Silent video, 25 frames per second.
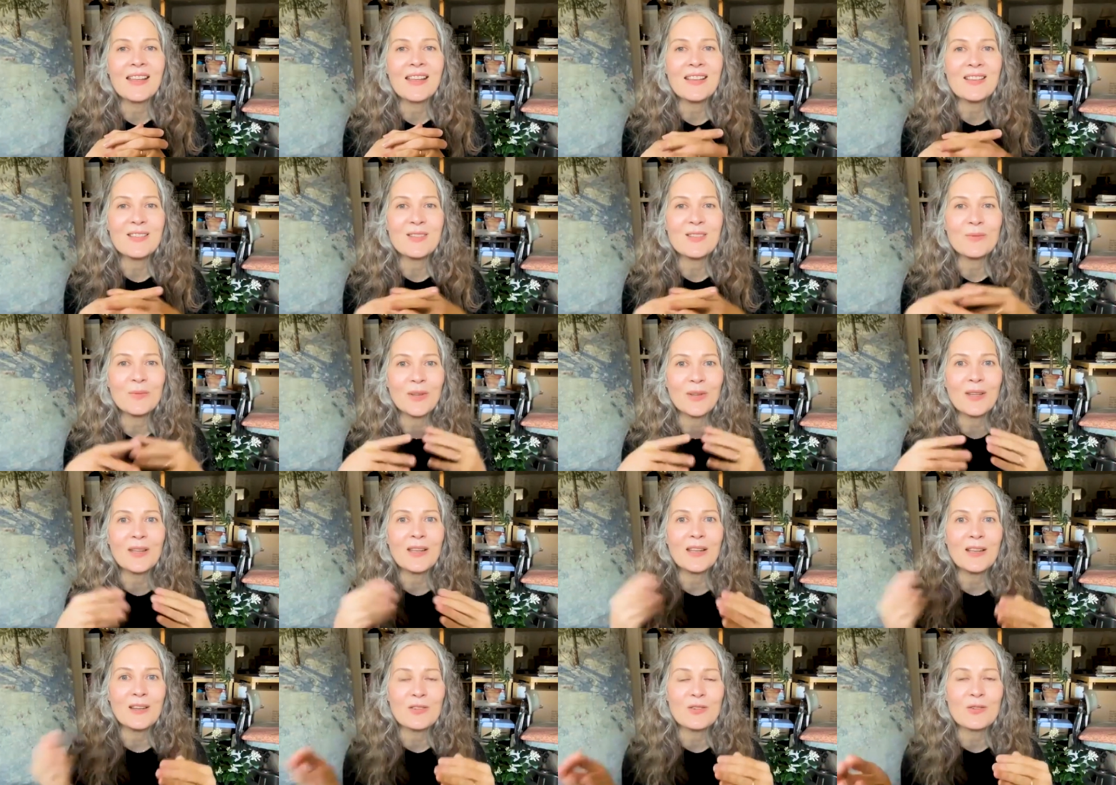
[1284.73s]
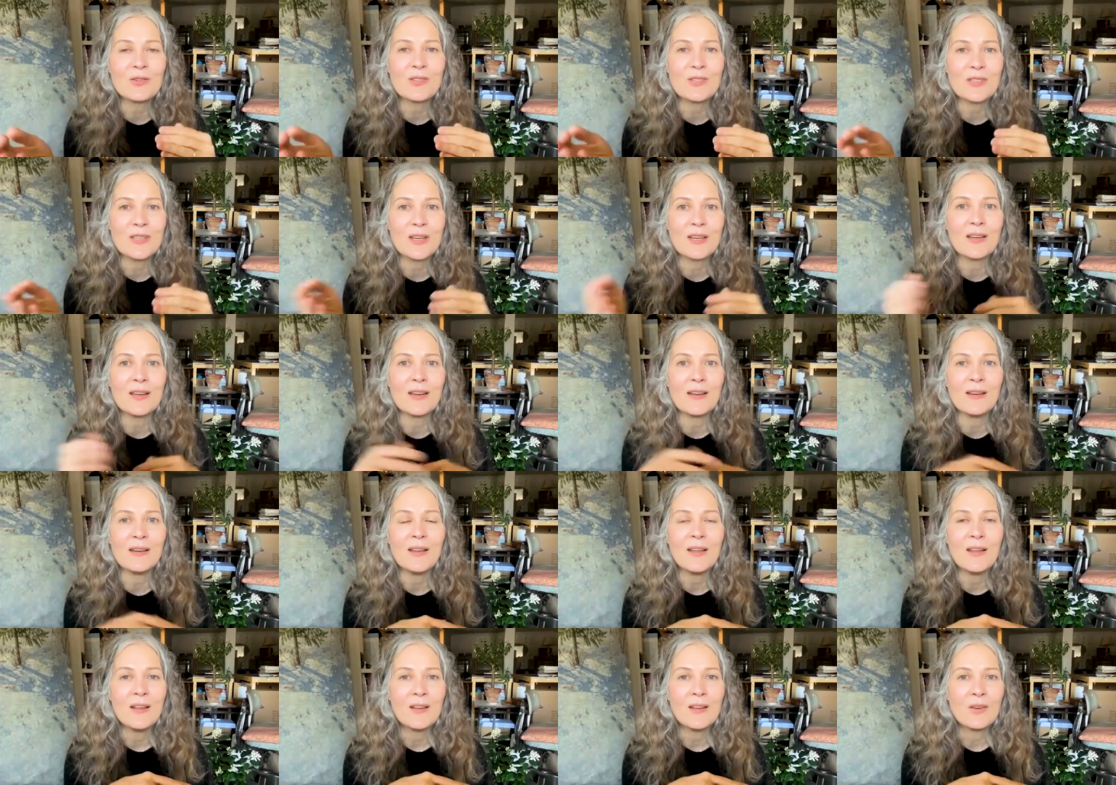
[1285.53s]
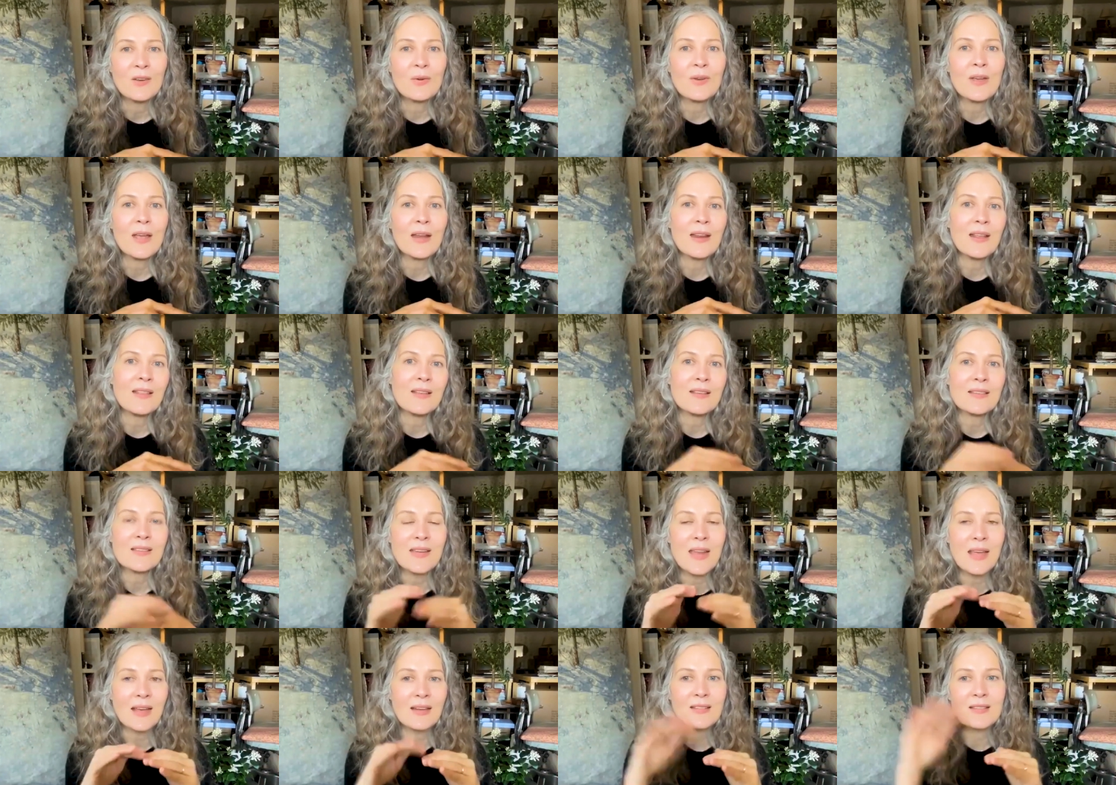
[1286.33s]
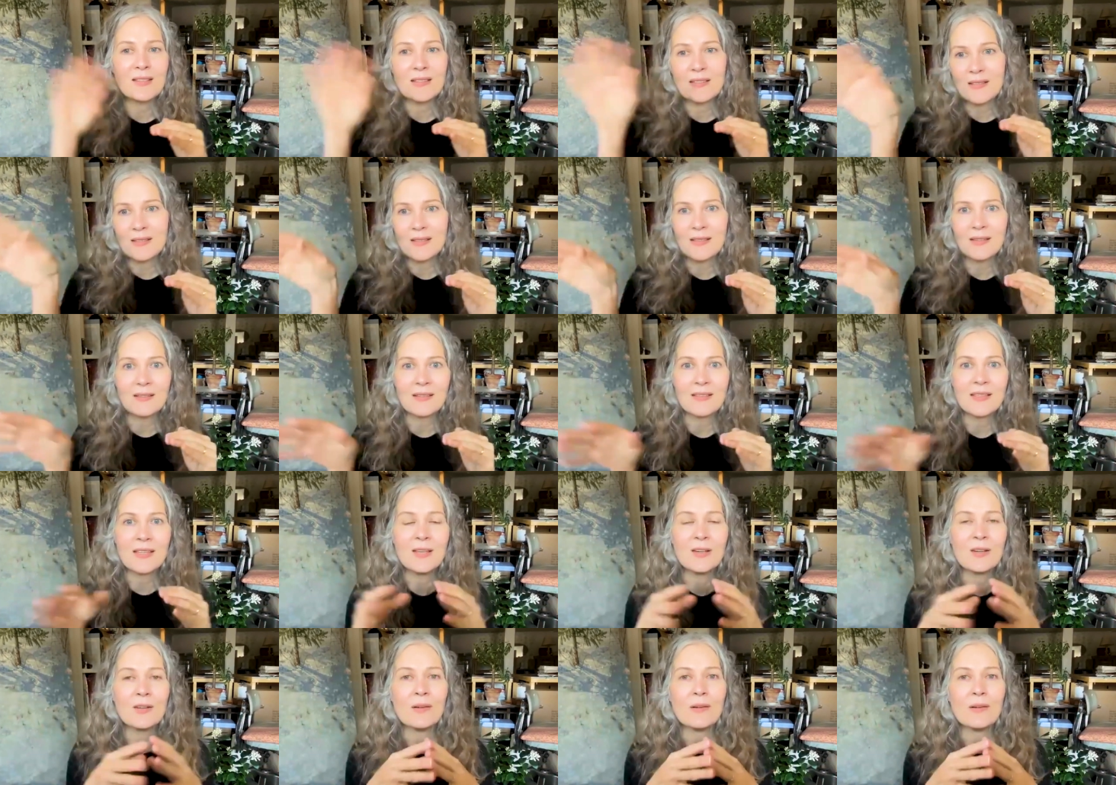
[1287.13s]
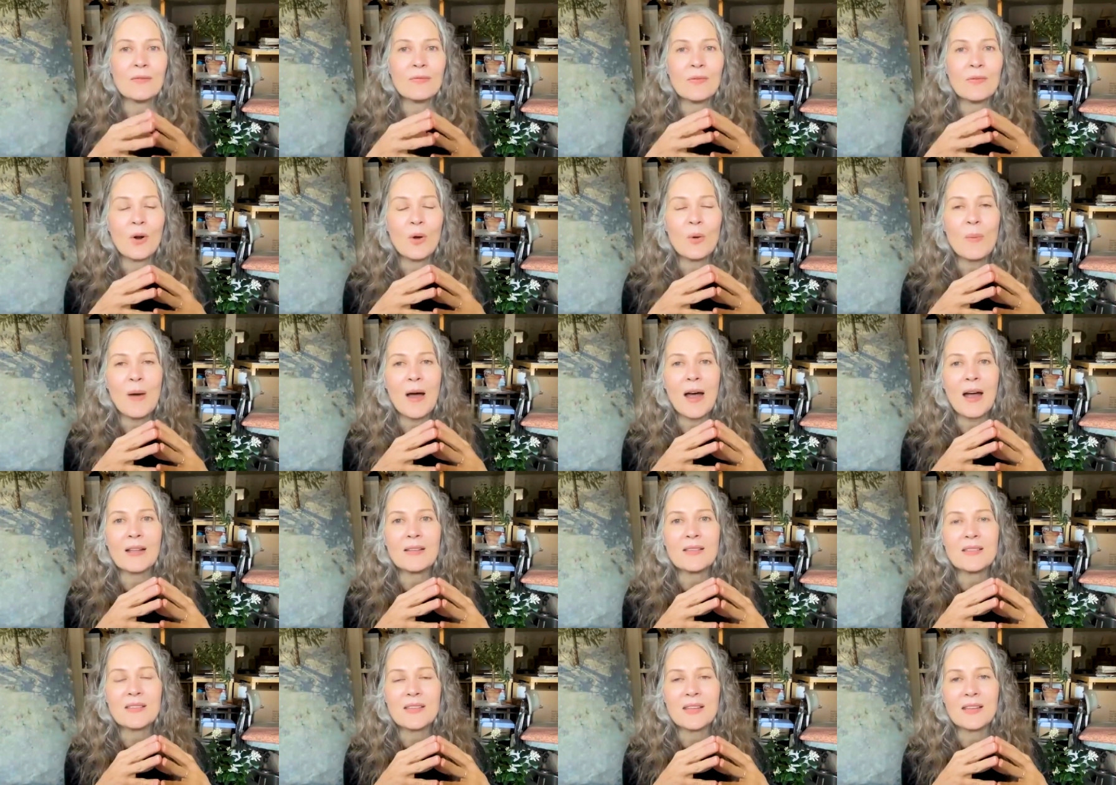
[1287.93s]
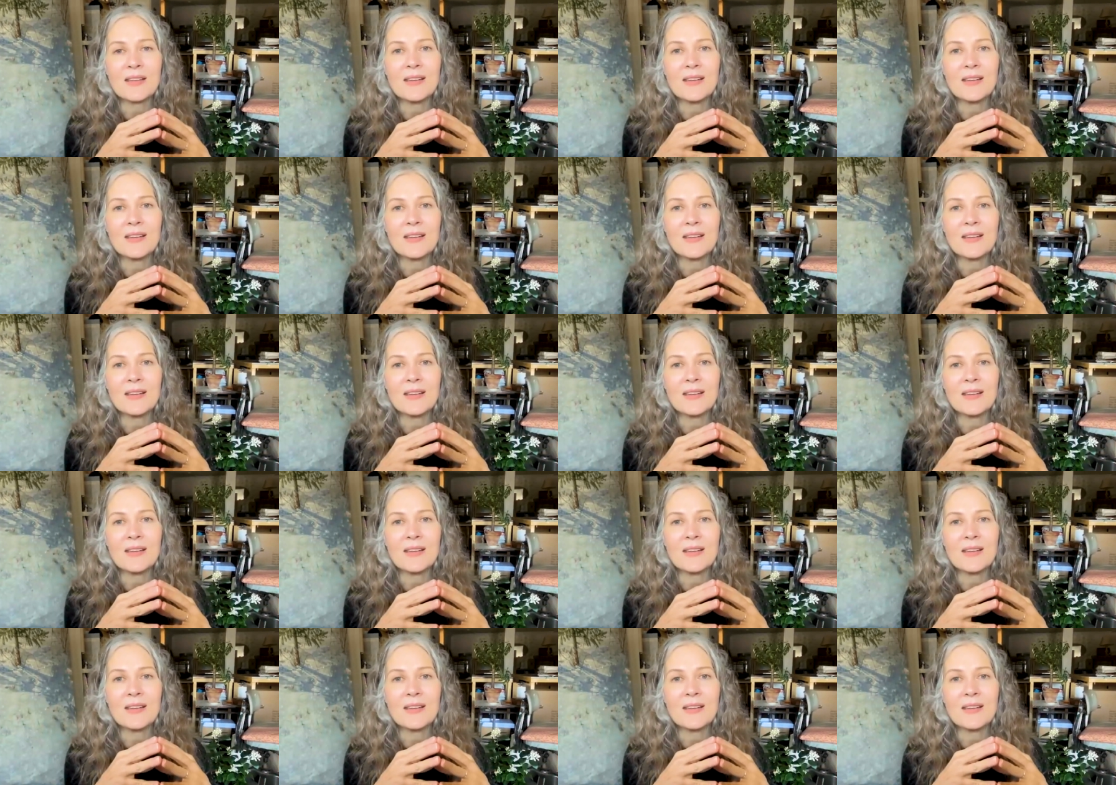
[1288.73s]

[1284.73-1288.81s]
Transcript: He's really interested in creating this next tier of robots.